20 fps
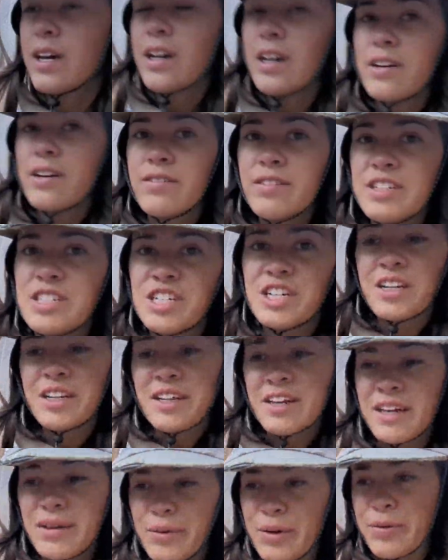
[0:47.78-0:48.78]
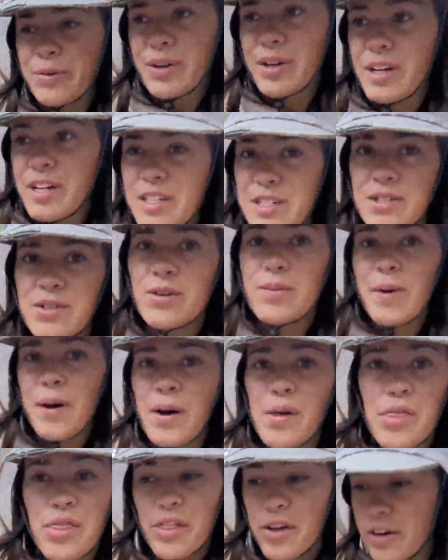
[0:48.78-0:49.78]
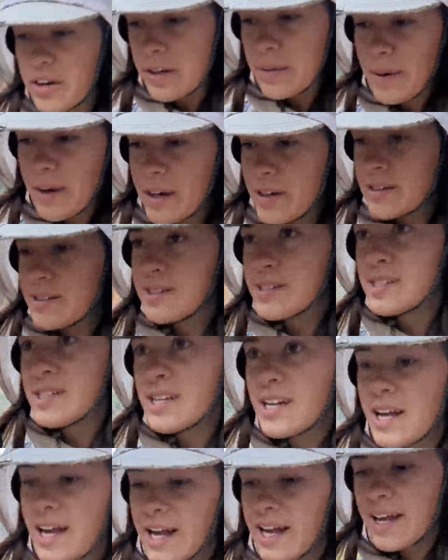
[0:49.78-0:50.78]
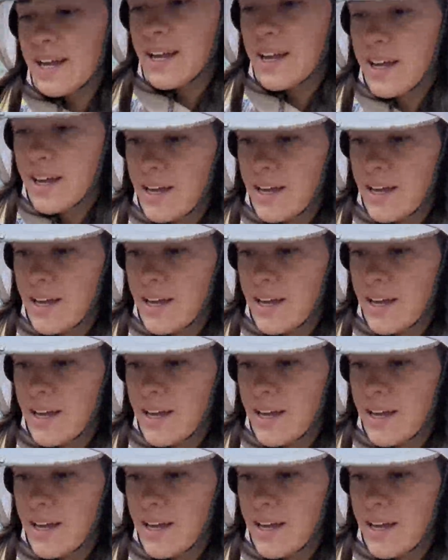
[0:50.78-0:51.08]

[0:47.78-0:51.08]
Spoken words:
Originally we were going to do about 30 miles today,